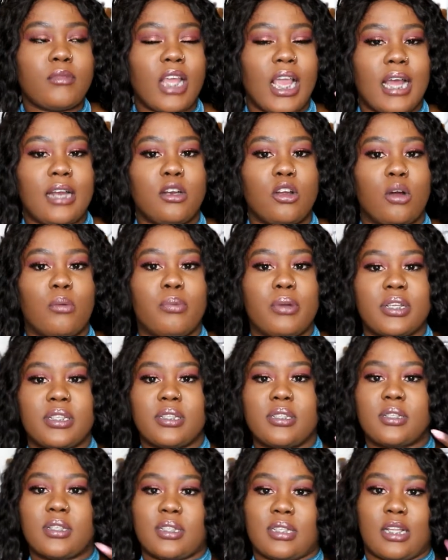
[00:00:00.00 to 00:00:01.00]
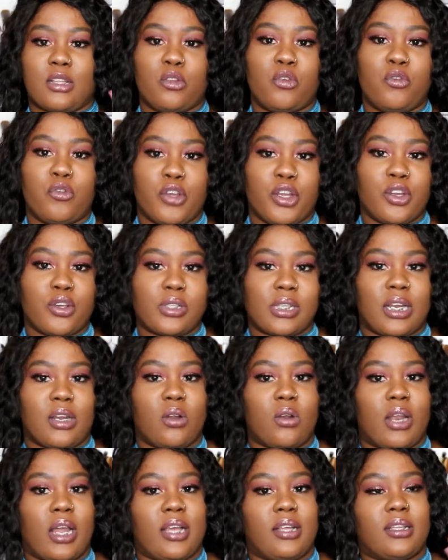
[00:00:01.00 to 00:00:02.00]
adult braces because I do videos. I
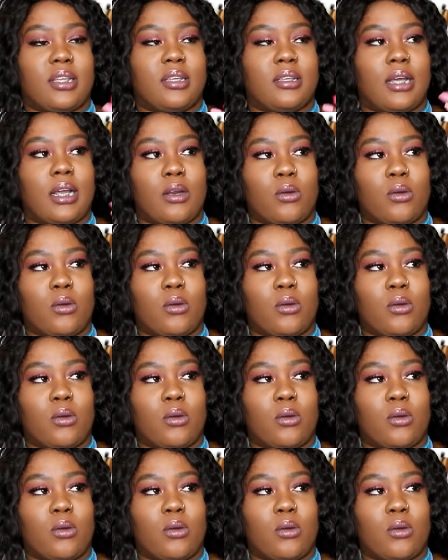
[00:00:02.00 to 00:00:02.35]
don't like it.